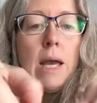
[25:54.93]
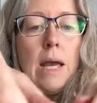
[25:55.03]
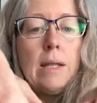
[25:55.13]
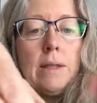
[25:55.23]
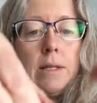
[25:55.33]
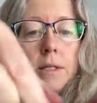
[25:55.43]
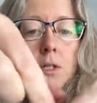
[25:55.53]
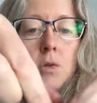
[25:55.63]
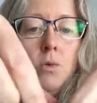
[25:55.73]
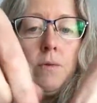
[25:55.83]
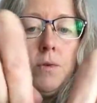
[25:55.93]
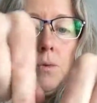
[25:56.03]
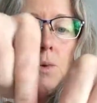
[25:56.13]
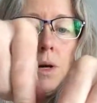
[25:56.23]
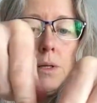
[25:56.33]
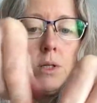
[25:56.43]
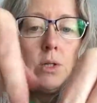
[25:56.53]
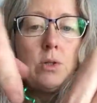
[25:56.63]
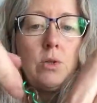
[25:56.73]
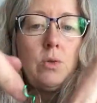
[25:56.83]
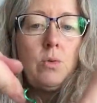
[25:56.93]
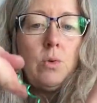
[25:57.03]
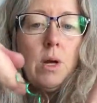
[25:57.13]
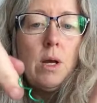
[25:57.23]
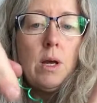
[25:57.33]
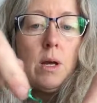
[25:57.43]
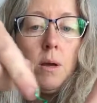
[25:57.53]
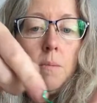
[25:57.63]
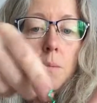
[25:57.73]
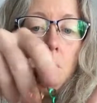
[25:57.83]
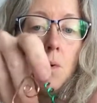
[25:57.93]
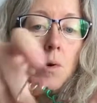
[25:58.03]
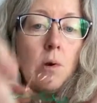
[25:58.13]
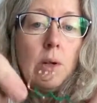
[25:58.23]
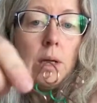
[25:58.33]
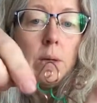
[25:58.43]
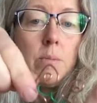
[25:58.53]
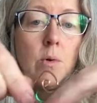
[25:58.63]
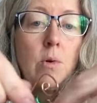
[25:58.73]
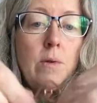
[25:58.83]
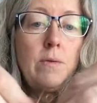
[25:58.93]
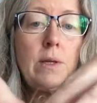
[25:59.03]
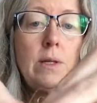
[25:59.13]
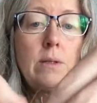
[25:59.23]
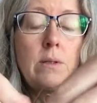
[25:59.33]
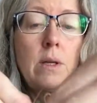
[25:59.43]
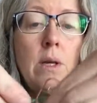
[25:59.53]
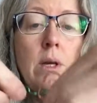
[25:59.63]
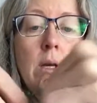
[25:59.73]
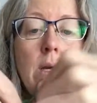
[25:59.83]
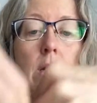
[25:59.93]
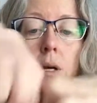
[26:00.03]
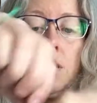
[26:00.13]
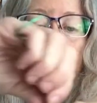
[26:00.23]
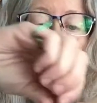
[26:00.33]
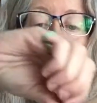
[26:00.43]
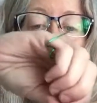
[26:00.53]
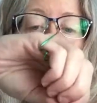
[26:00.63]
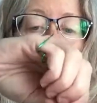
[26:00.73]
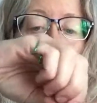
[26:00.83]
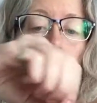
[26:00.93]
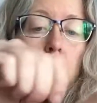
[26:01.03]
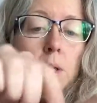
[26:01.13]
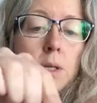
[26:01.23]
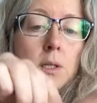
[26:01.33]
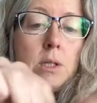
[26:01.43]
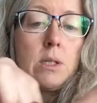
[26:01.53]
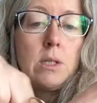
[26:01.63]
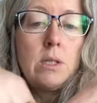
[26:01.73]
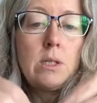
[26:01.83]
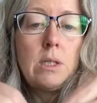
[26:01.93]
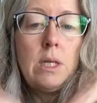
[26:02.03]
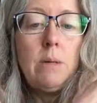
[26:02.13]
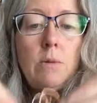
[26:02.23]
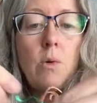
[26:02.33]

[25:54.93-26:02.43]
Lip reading: And this too, if you want to do more, like more of these, a lot more green, just keep